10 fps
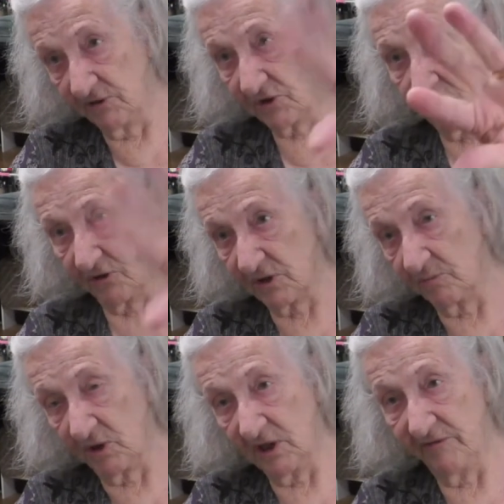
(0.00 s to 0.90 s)
of Scots
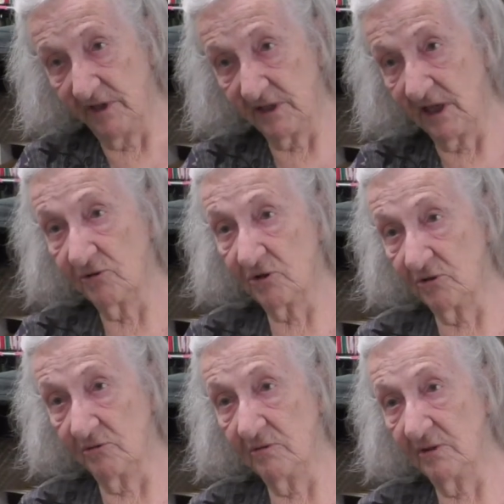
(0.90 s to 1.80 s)
and Bolivar down
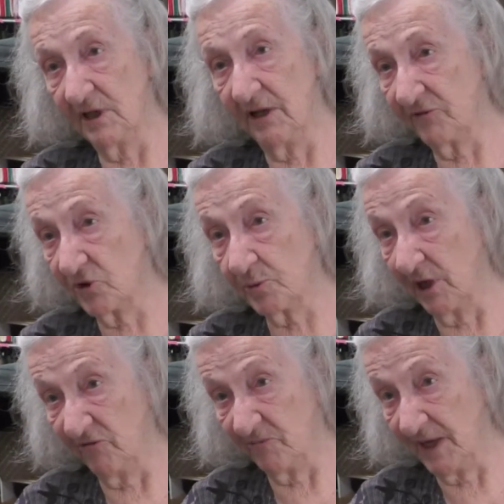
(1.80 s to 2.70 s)
to 11,
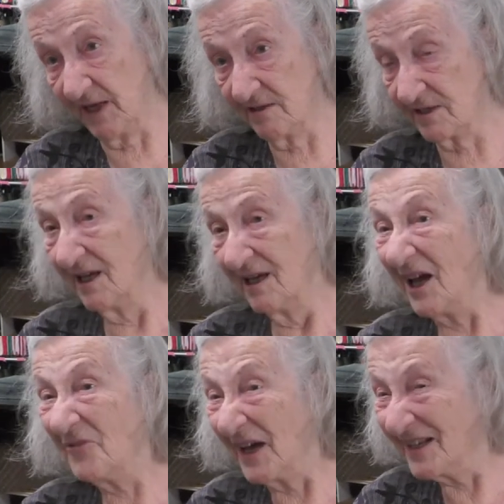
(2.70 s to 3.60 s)
12 players.
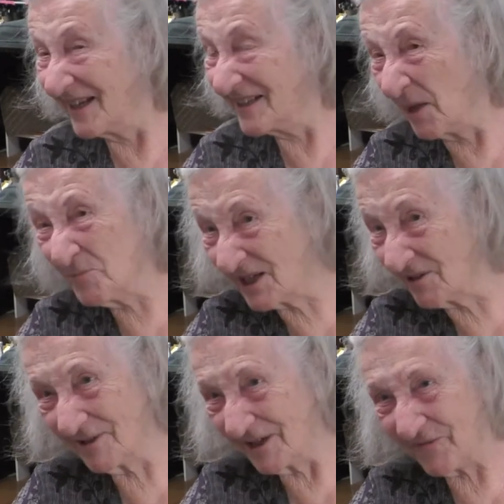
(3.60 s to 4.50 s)
I find that
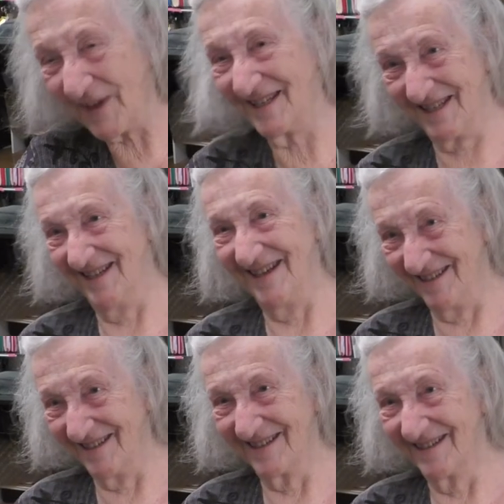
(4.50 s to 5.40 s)
absolutely
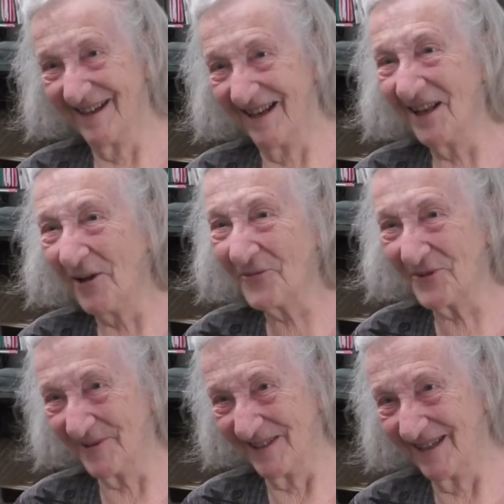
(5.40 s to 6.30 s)
fascinating. I love
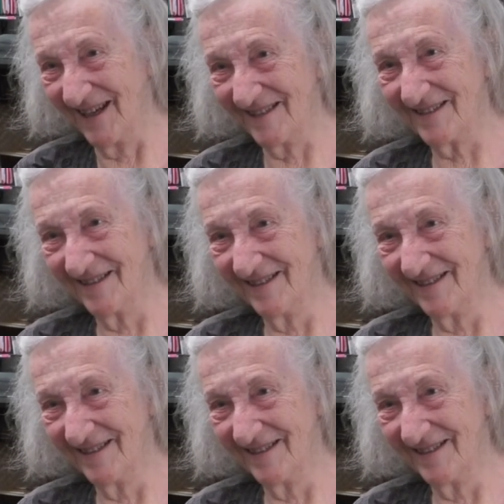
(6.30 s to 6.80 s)
doing that.